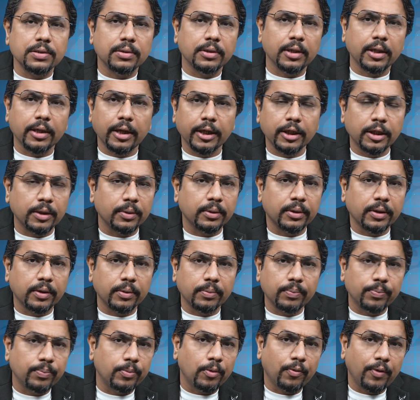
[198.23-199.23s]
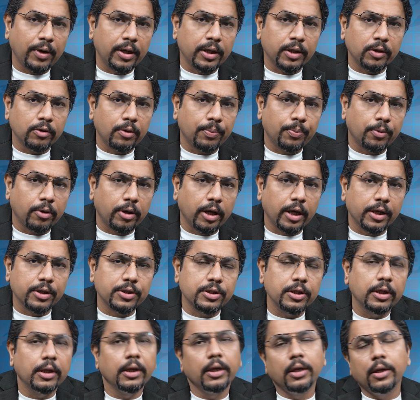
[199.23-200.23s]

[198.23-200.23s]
They are either providing you a product